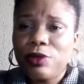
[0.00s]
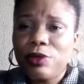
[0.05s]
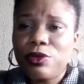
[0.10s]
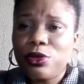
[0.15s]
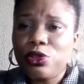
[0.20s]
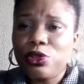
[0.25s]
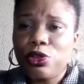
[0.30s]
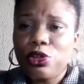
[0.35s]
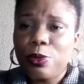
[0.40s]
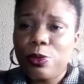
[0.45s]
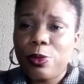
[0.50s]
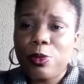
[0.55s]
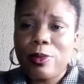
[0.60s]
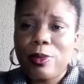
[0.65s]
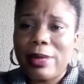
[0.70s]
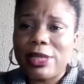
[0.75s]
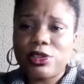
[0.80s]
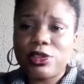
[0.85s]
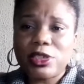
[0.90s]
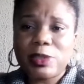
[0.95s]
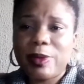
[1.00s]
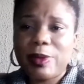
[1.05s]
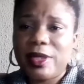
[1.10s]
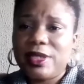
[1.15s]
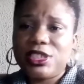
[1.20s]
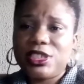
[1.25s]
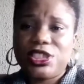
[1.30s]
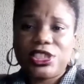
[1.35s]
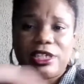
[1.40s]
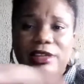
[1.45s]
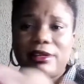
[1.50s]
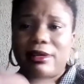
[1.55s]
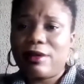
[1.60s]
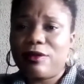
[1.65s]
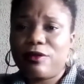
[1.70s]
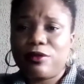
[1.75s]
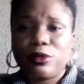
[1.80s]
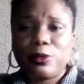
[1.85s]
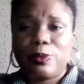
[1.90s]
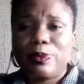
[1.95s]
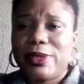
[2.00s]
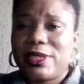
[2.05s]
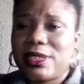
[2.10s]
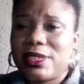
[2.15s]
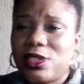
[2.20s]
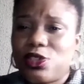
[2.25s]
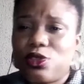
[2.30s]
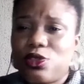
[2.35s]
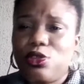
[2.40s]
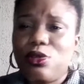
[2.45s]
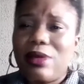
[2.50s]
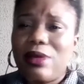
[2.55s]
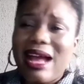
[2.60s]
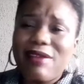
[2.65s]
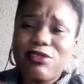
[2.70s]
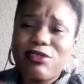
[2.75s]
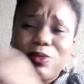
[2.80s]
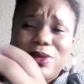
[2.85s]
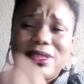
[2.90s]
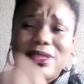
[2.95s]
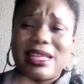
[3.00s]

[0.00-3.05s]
even though you people might just be in the general food business. So you have to be